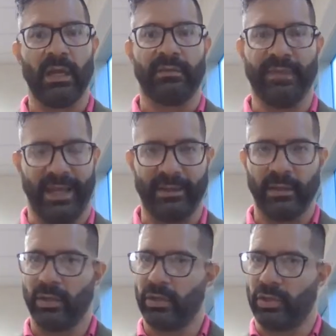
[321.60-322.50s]

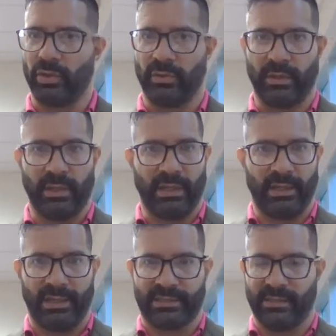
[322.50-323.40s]
then
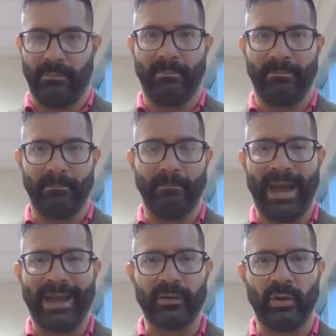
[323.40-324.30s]
it's a
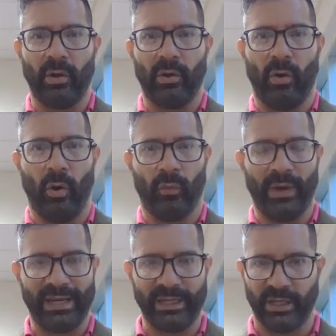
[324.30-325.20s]
matter
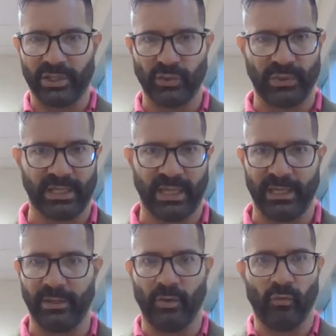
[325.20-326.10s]
already
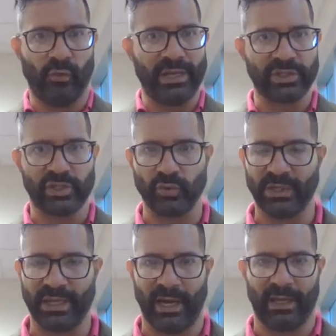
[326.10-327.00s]
adjudicated, res
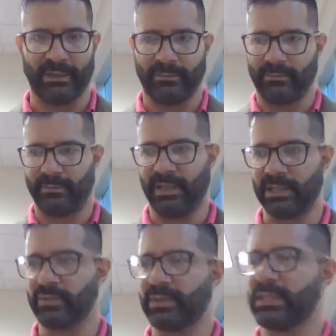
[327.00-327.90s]
judicata.
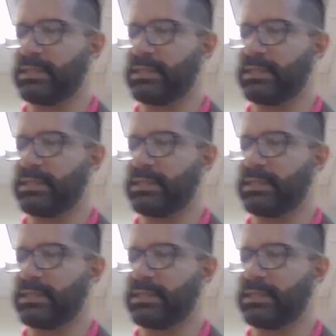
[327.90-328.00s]
That's what this